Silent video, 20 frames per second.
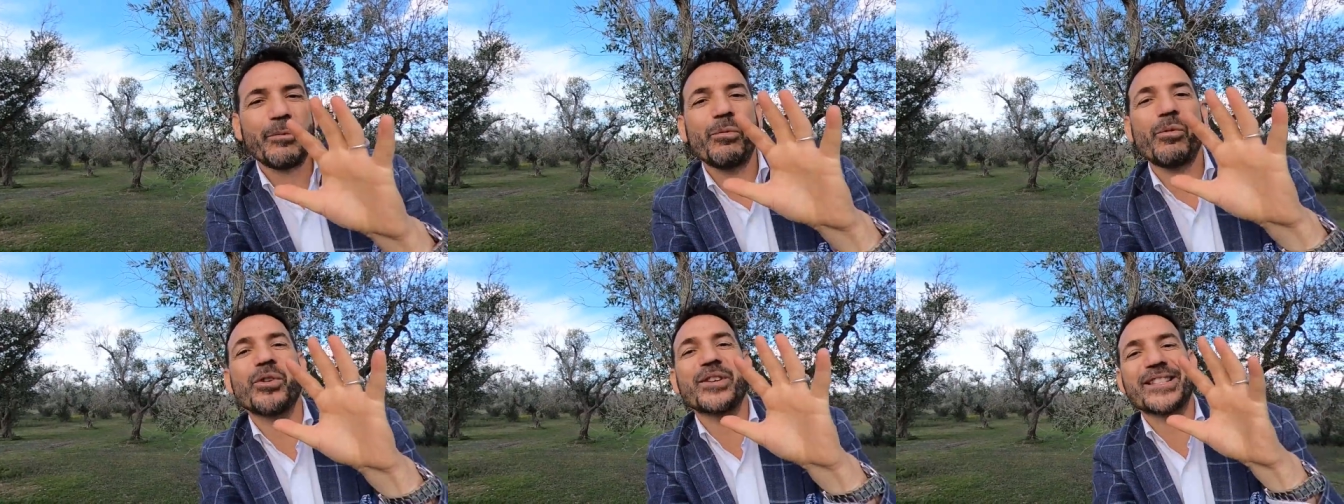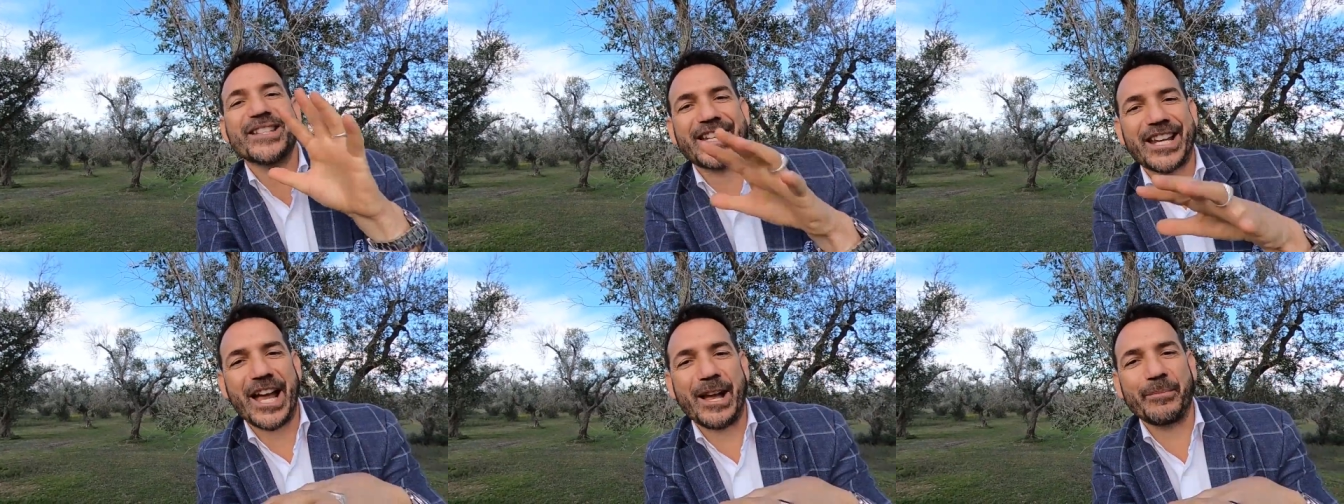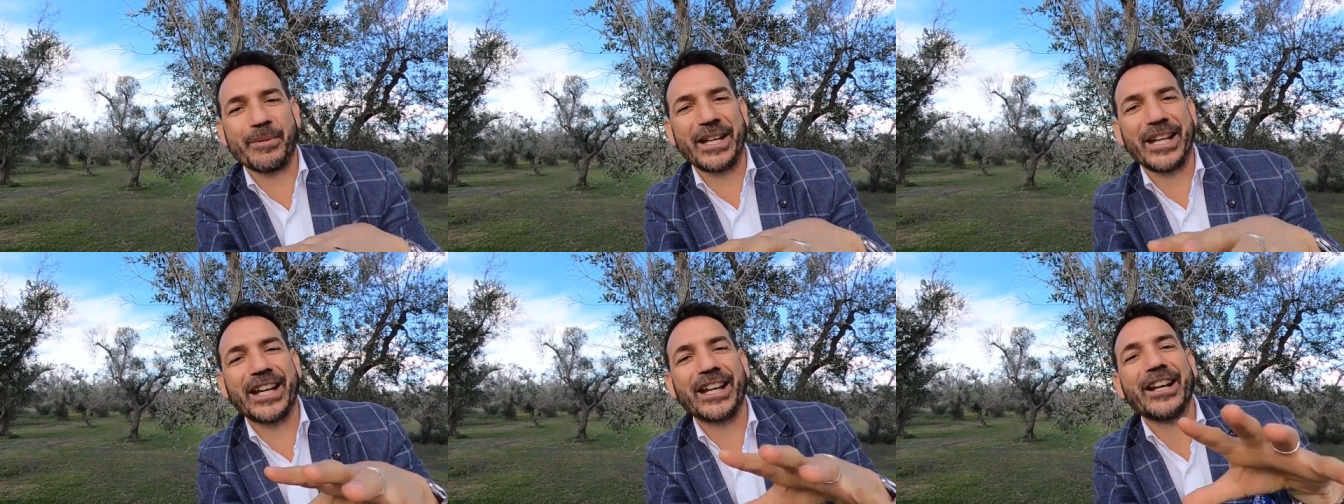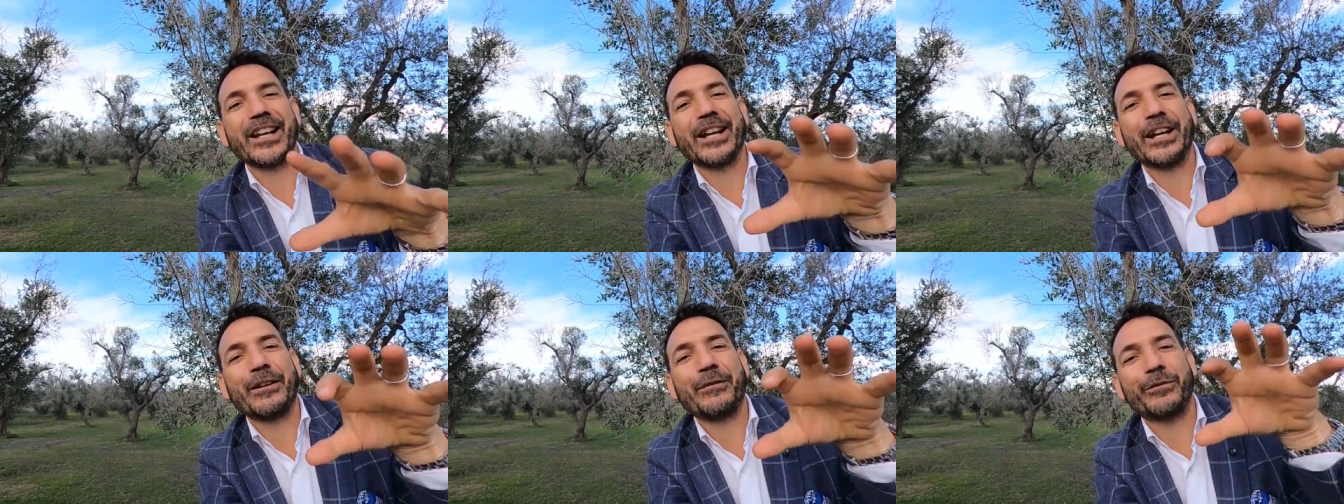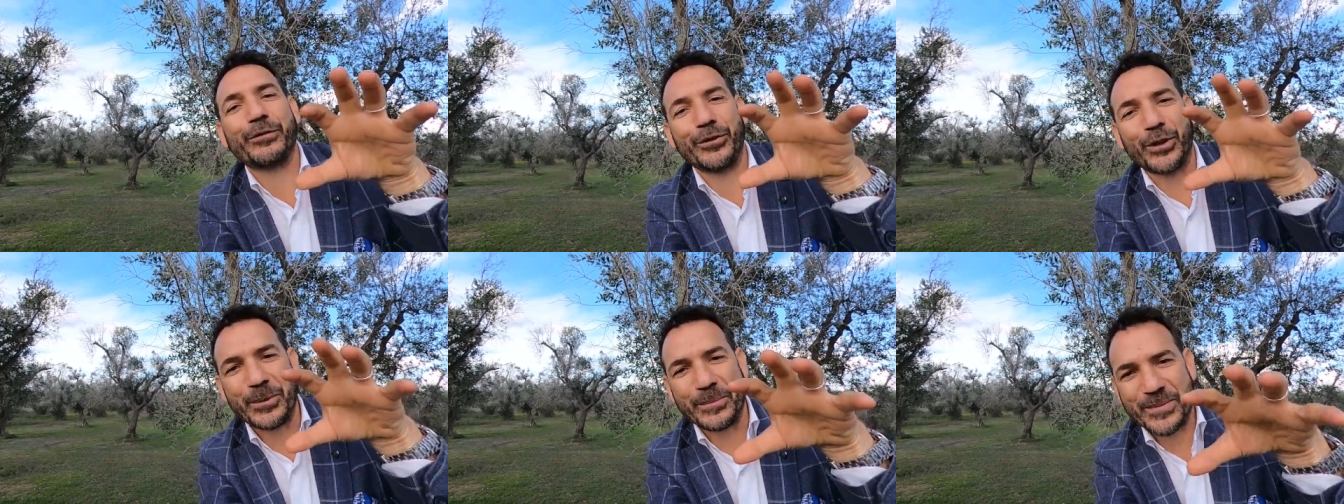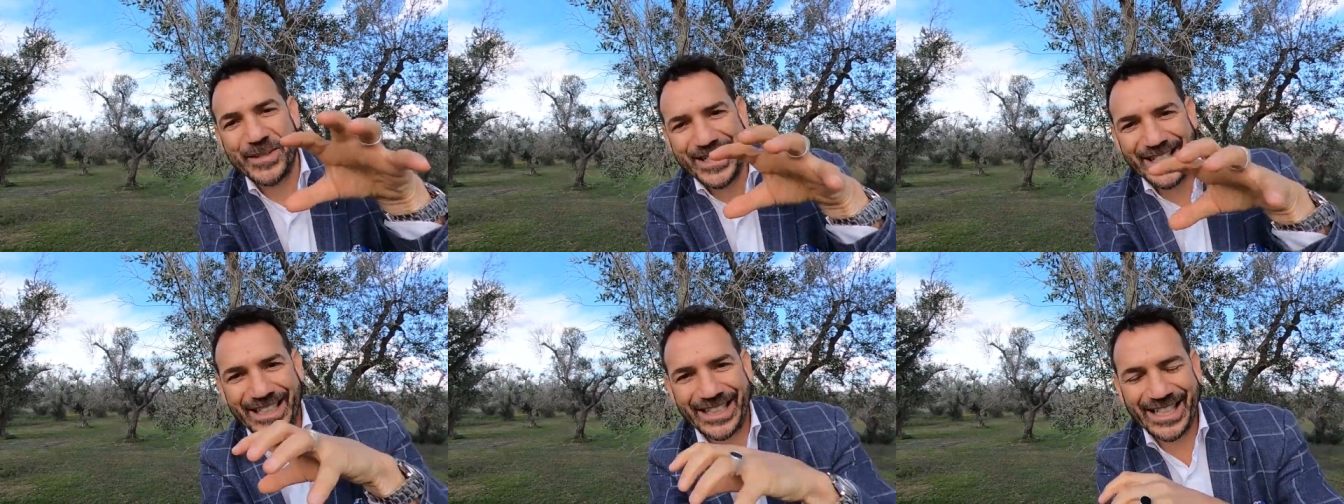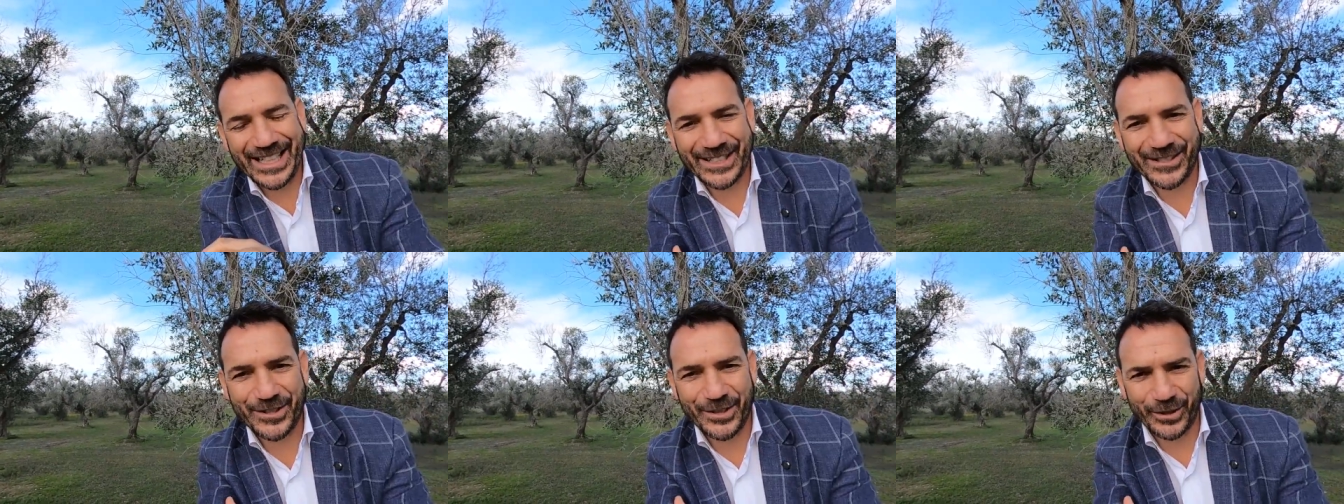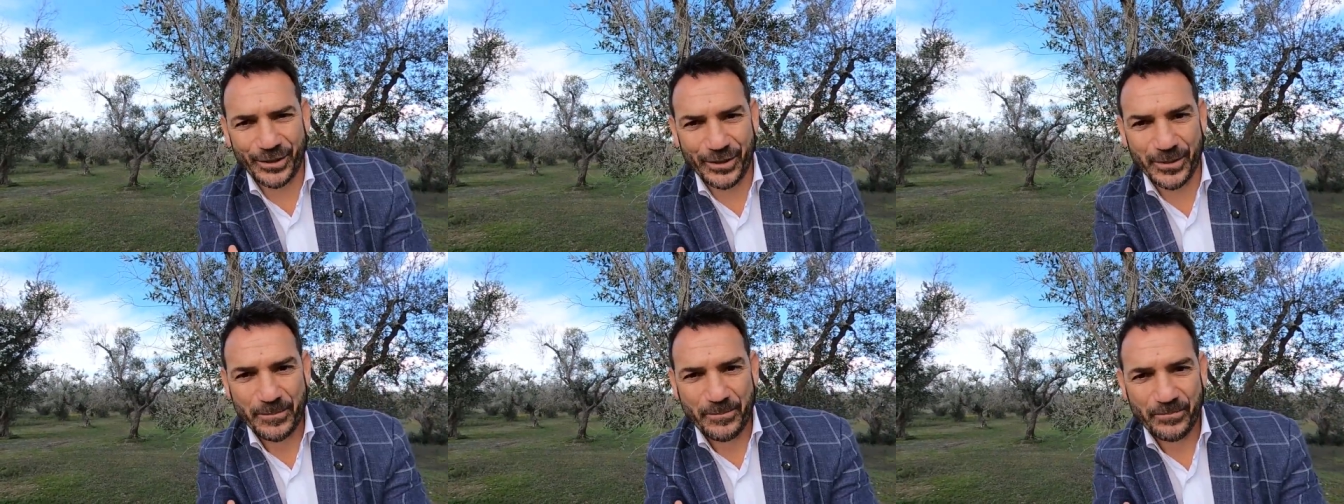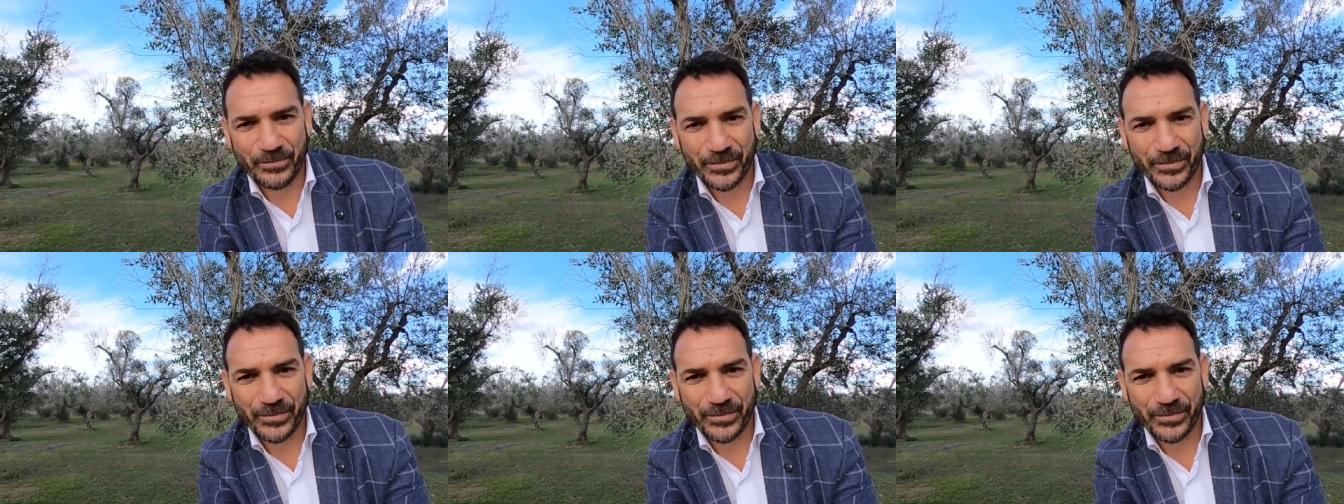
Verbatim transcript: was coming from Salento?